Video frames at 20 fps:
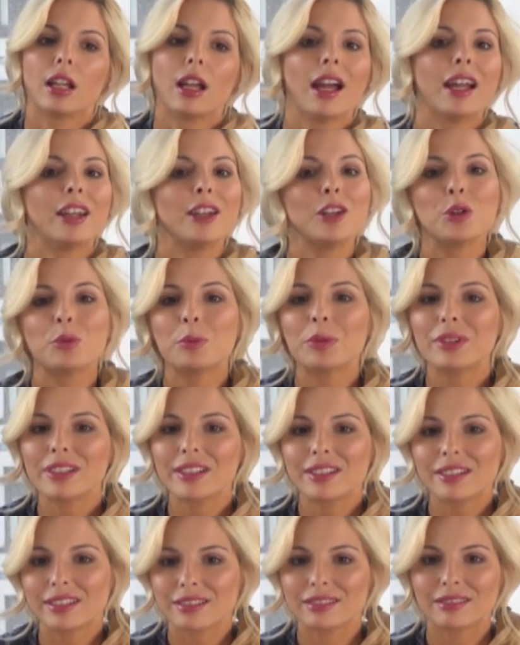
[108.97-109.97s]
And
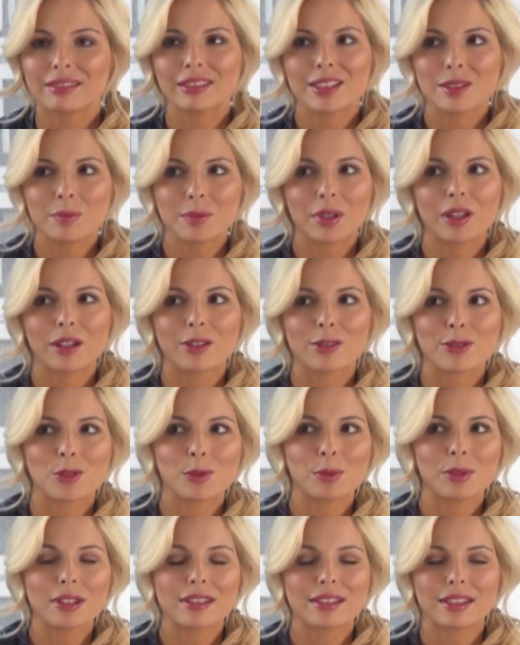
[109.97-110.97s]
nobody, let's be honest,
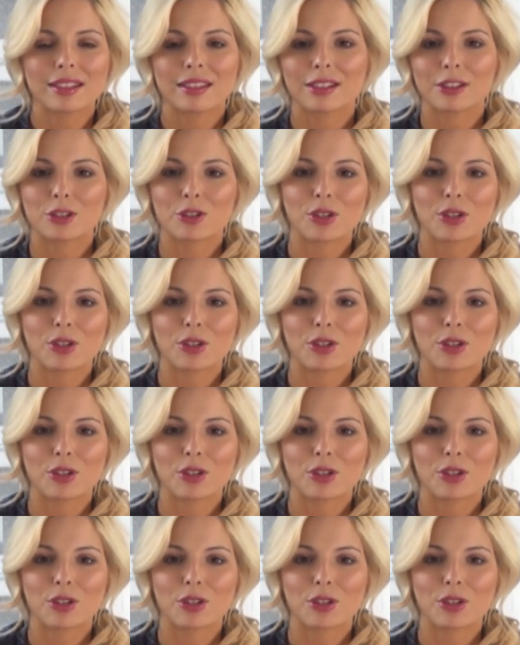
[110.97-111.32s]
nobody's sitting there